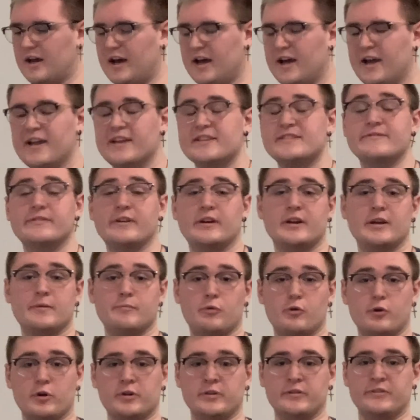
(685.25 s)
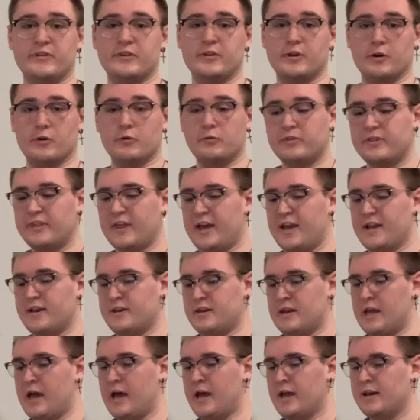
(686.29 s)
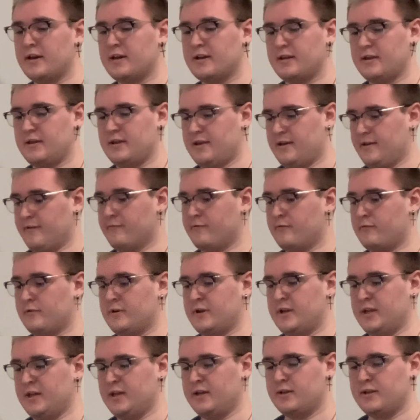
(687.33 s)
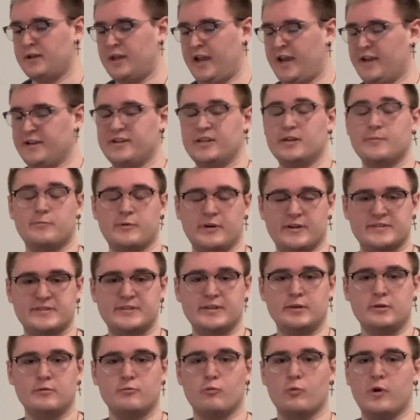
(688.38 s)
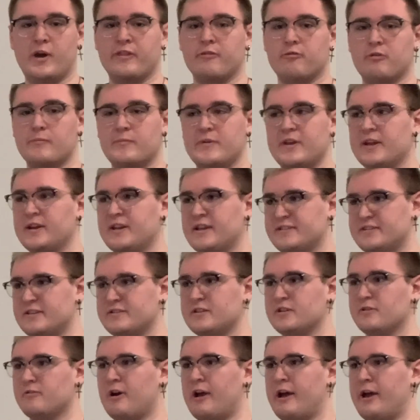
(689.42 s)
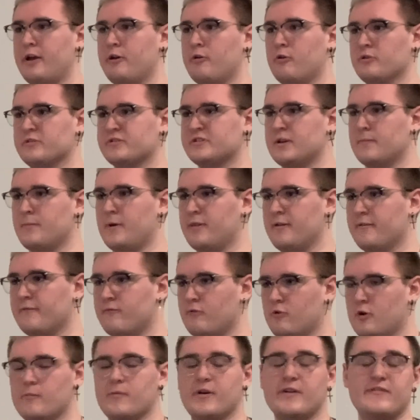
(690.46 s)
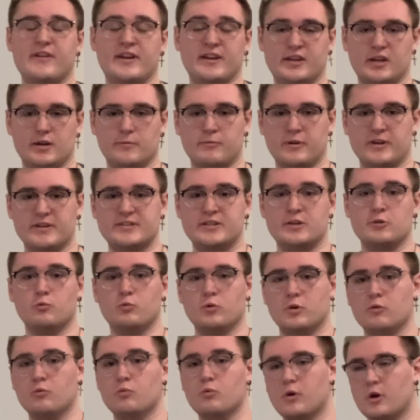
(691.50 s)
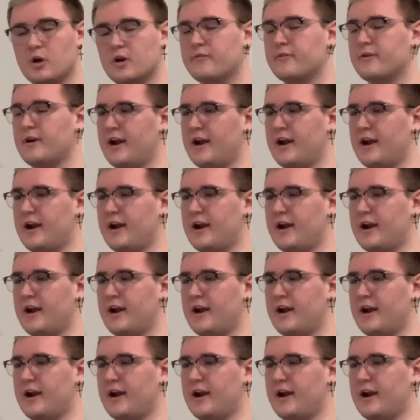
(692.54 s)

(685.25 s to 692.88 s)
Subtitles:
It's very important to note that not every antidepressant, whether it be an SSRI or some other form of antidepressant, will work for